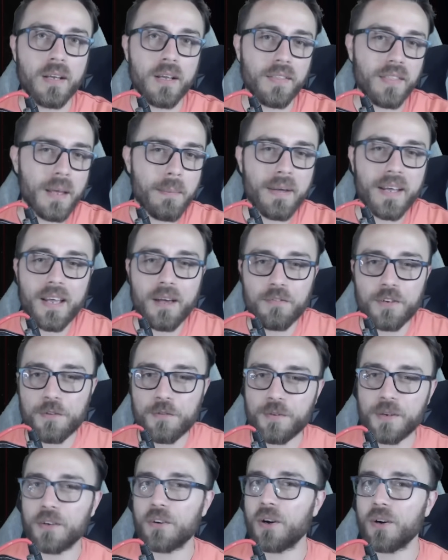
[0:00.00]
They may have to
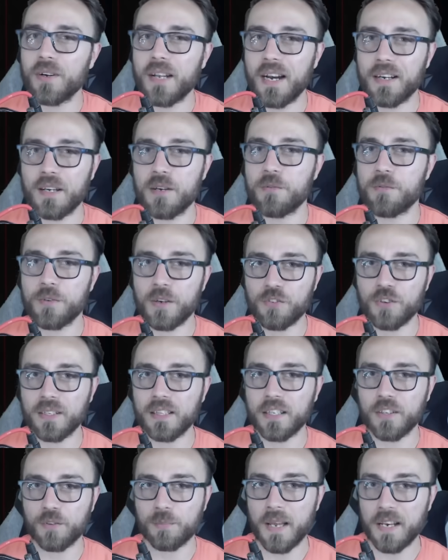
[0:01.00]
figure out how to
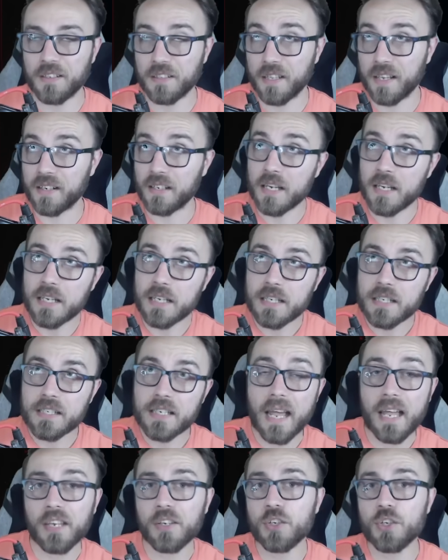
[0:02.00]
efficiently spend like
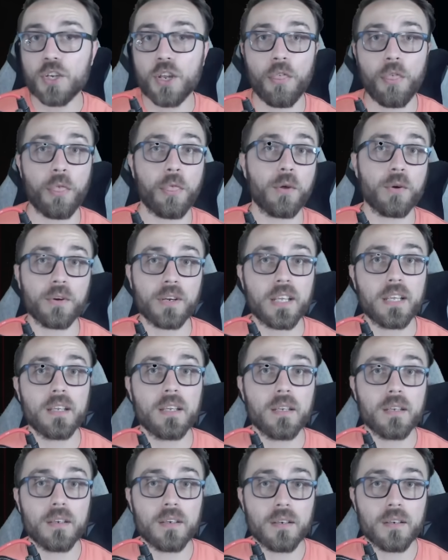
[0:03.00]
10 to
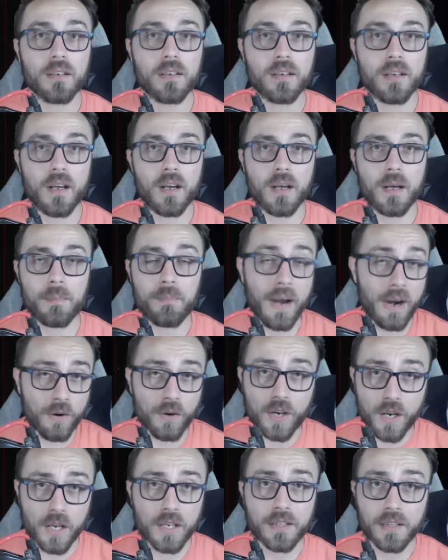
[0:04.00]
30 uh,
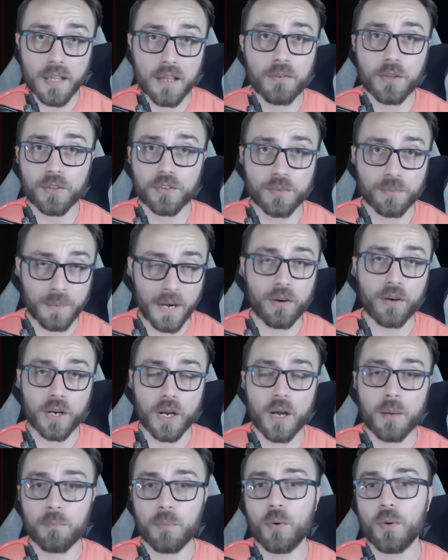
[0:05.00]
Paragon levels,
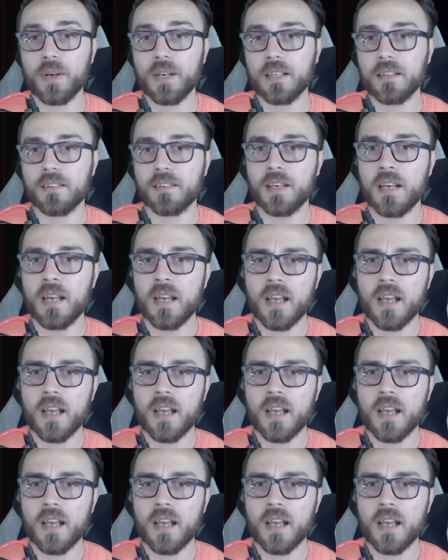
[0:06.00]
Paragon points,